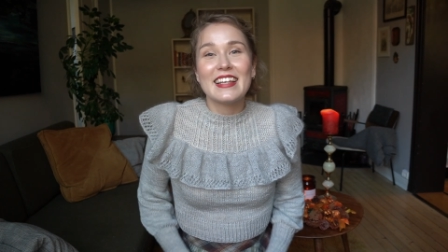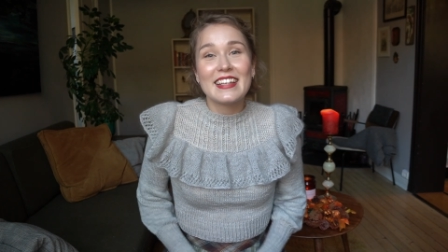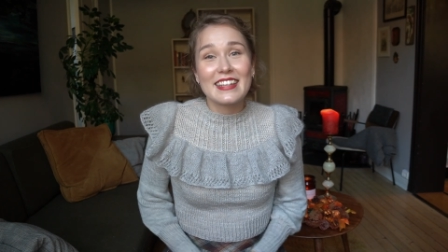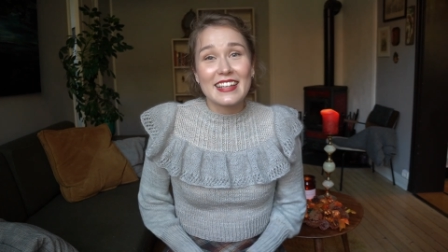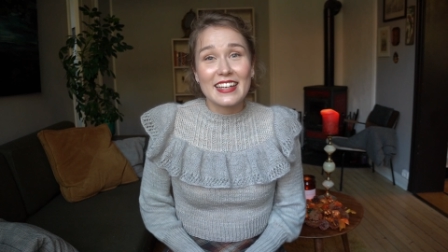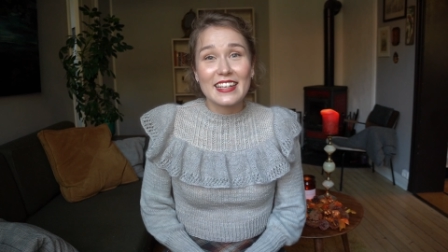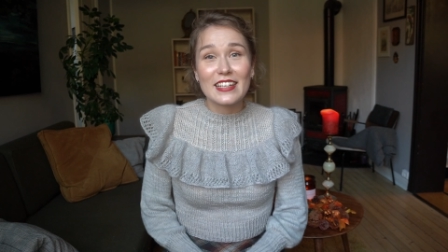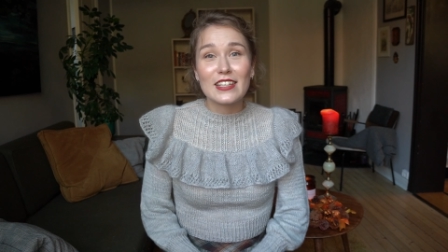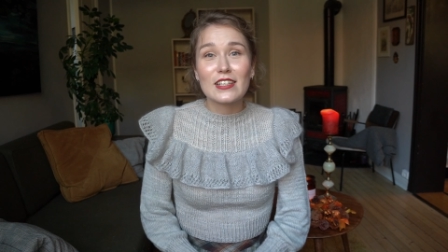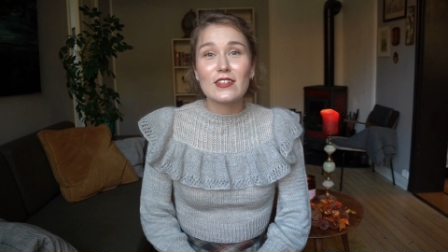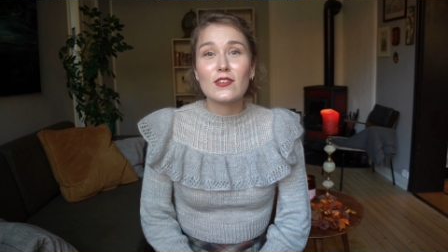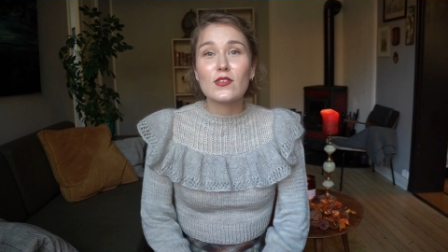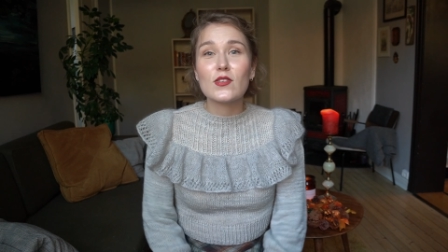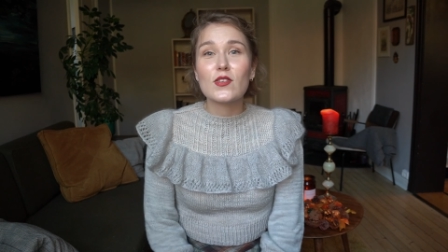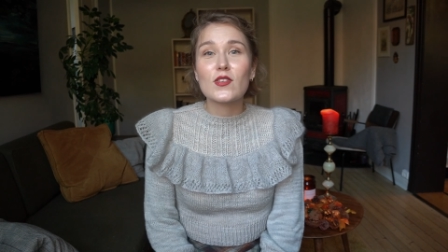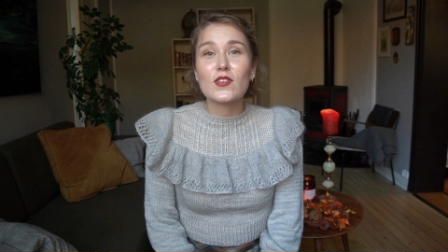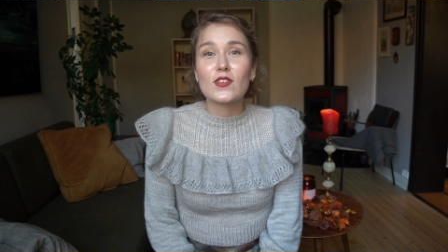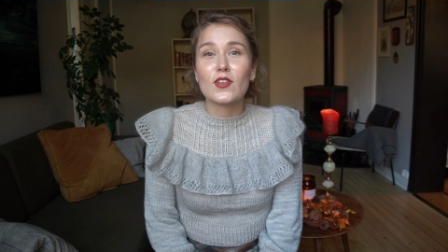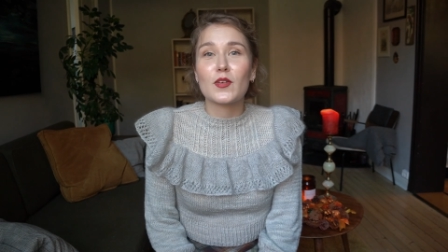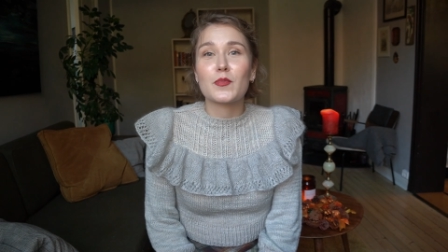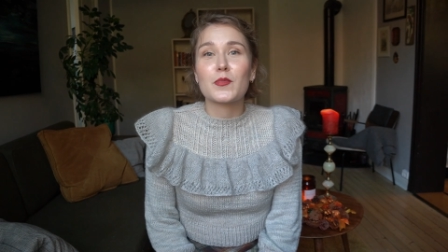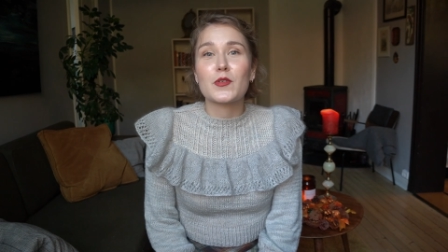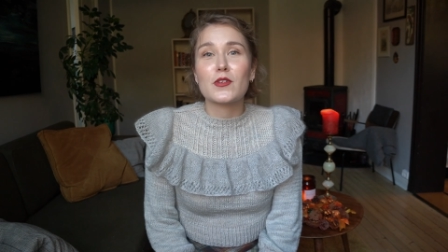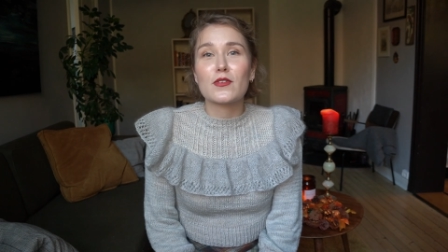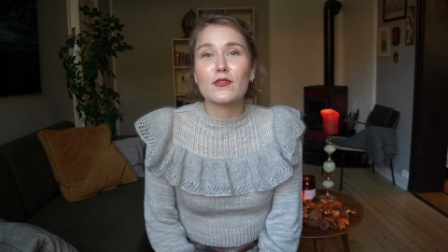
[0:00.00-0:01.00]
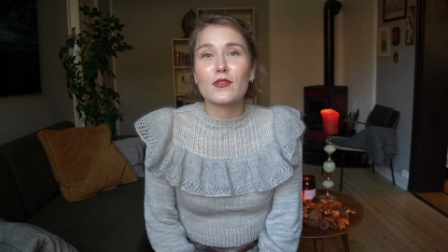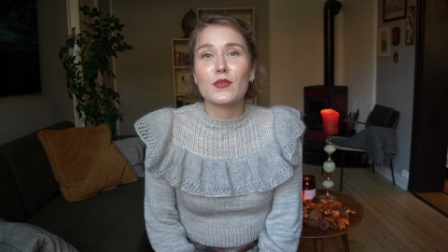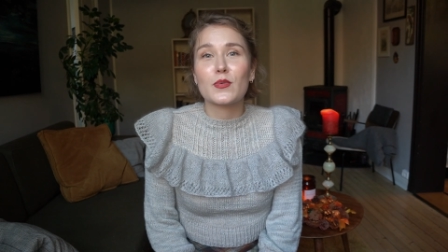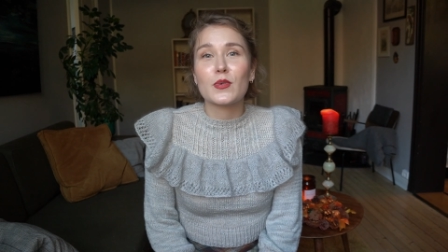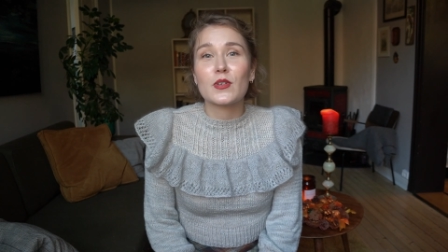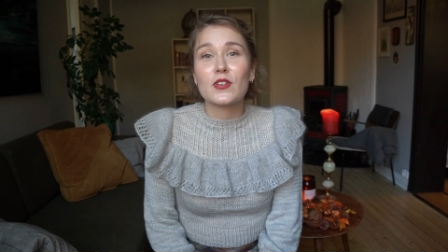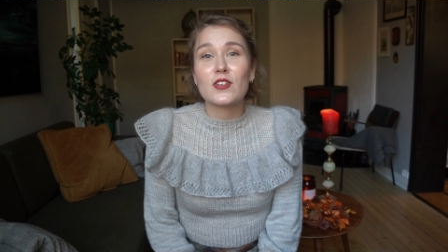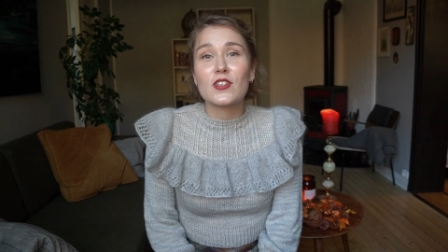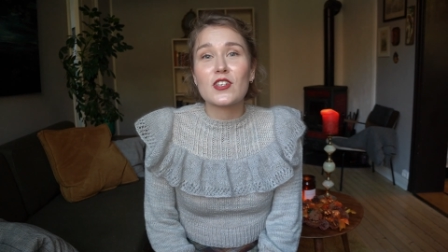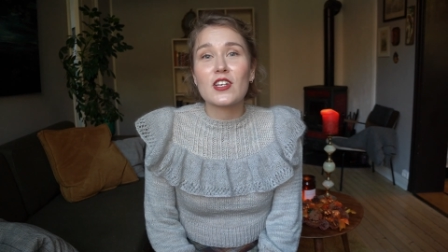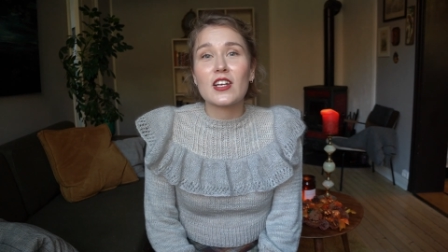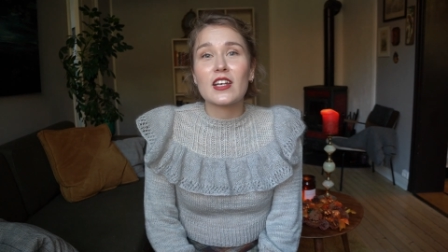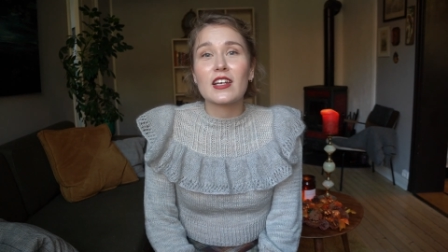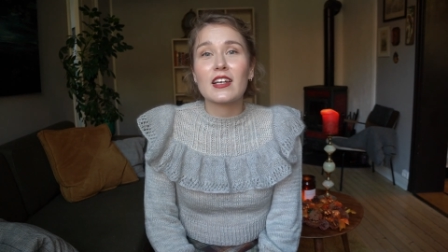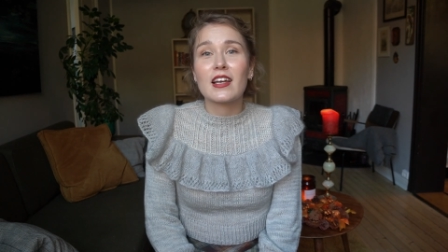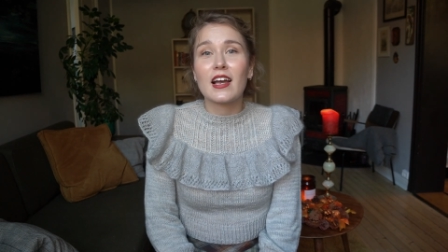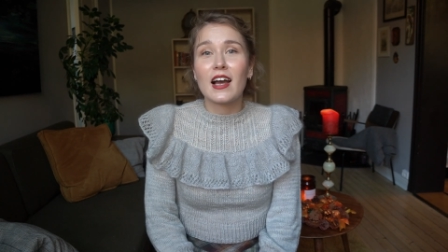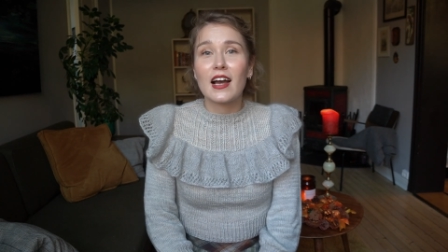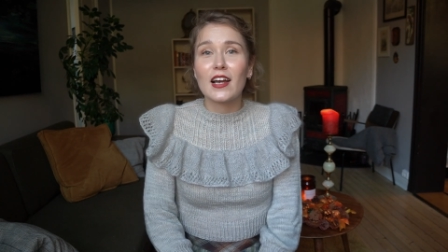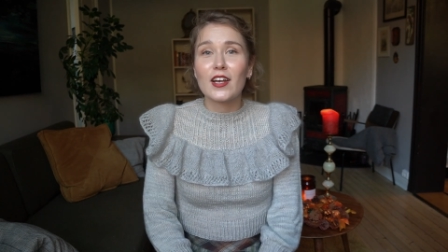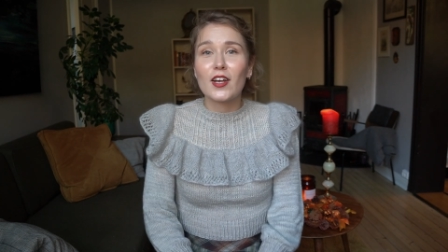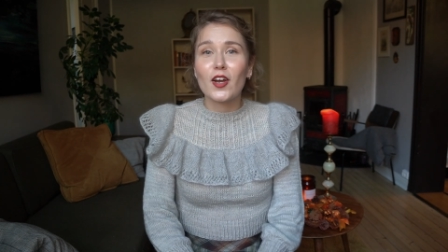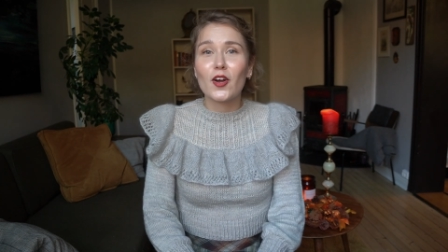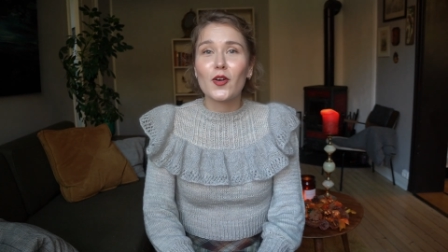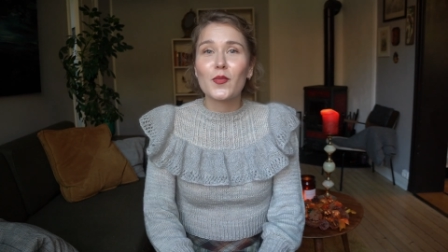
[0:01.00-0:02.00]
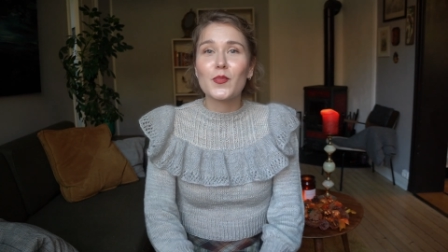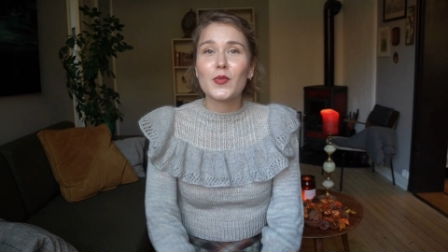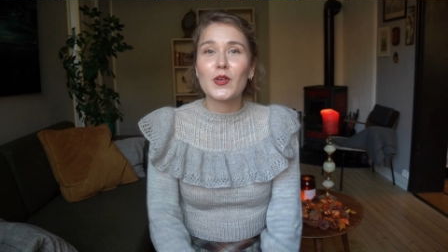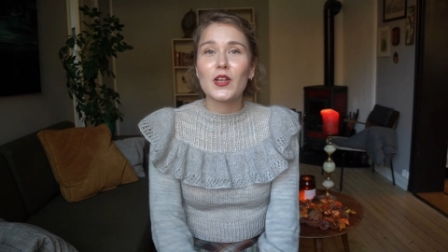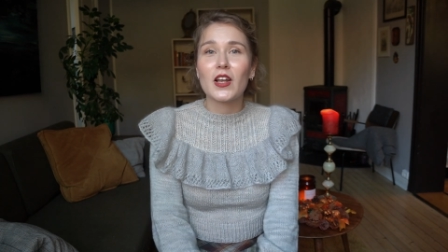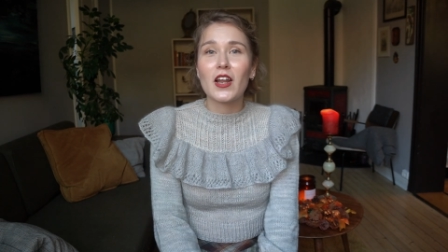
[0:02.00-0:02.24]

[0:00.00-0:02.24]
Thank you so much for watching. I hope